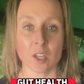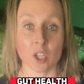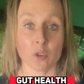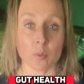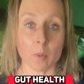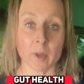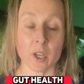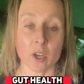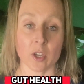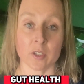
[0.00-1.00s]
You've probably
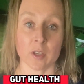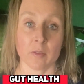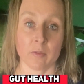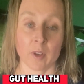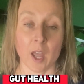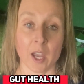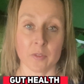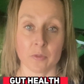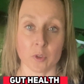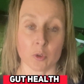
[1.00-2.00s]
heard of live
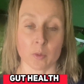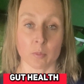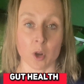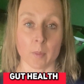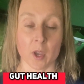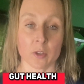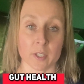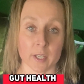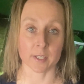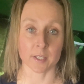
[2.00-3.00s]
food and
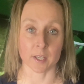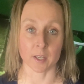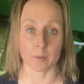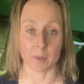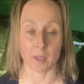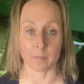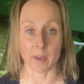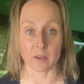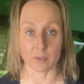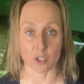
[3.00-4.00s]
probiotics that can be
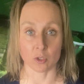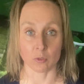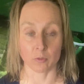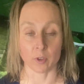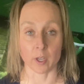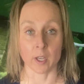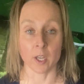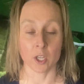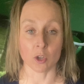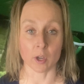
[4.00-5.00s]
beneficial for
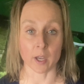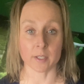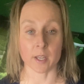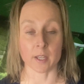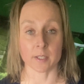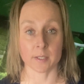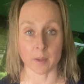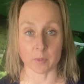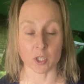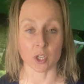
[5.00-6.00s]
your gut under
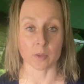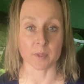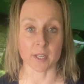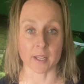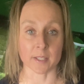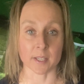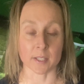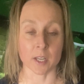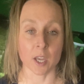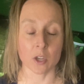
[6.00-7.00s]
some
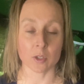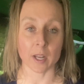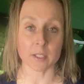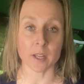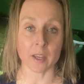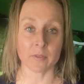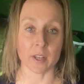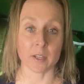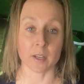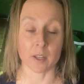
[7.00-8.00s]
circumstances. So let's dive
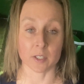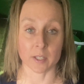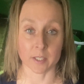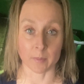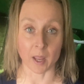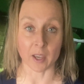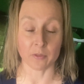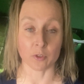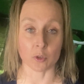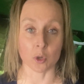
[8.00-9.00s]
into some live
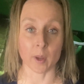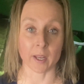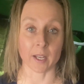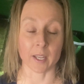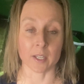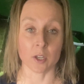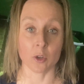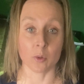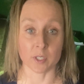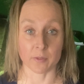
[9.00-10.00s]
food quickly and
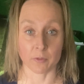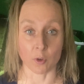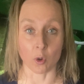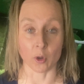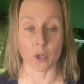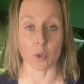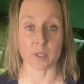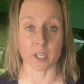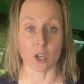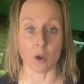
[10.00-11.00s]
who is it for and who
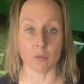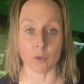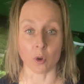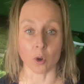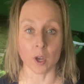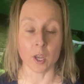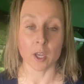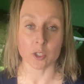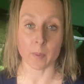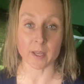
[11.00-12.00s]
is it not for.
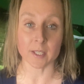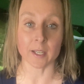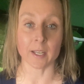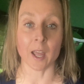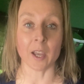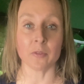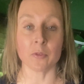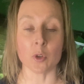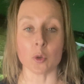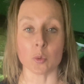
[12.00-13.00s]
So basically, live
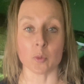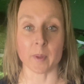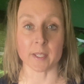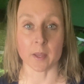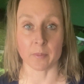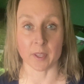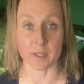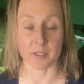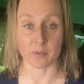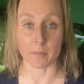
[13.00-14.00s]
food would be something
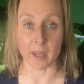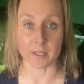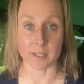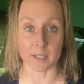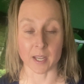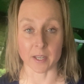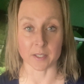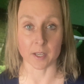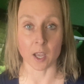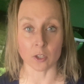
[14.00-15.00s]
that's fermented and
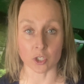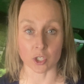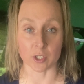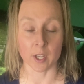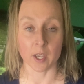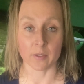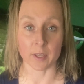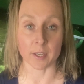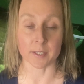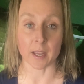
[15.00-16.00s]
the cultures, the
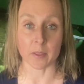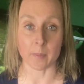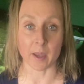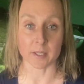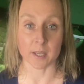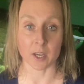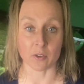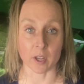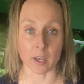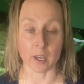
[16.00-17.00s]
yeast and the
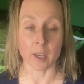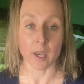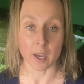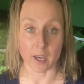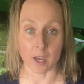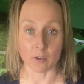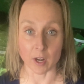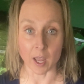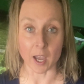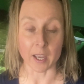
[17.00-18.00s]
bacteria uh, are
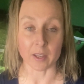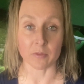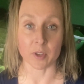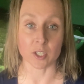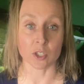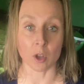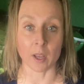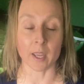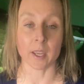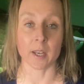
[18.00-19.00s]
alive. It's not
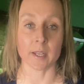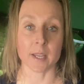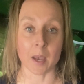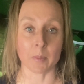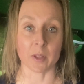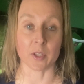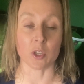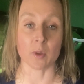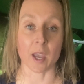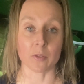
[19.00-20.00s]
like in a tablet that
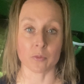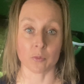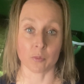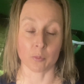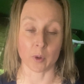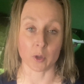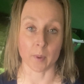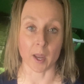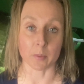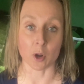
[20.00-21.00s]
you get when you
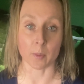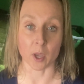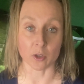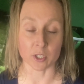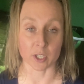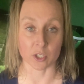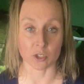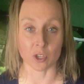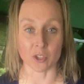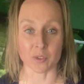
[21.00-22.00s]
buy probiotics
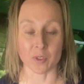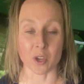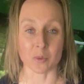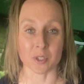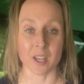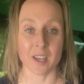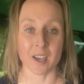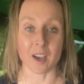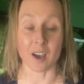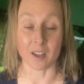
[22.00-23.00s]
because lots of those
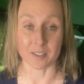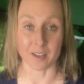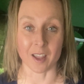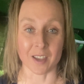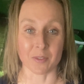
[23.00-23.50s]
uh, aren't alive,